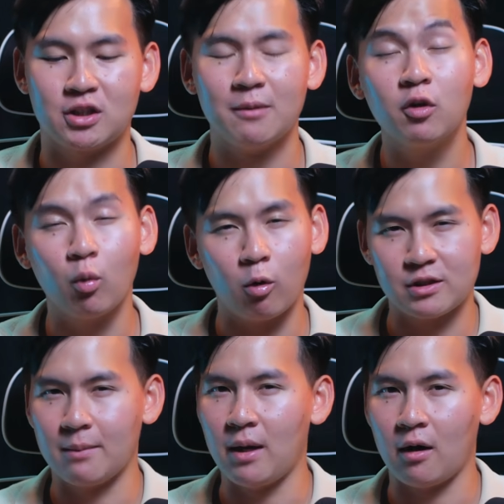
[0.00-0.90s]
Some of the
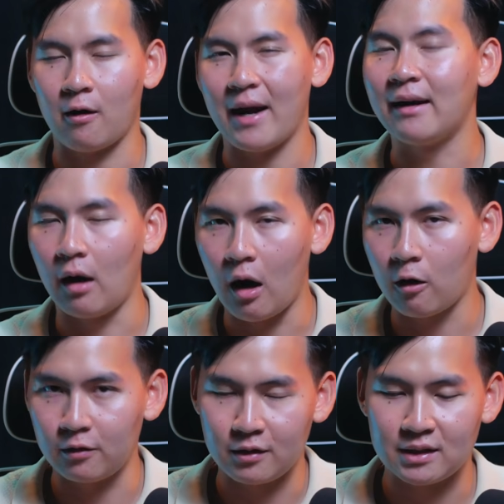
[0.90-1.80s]
words are bigger and
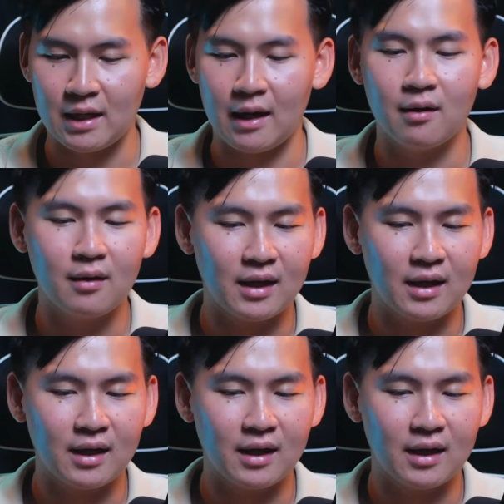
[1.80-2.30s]
harder to say,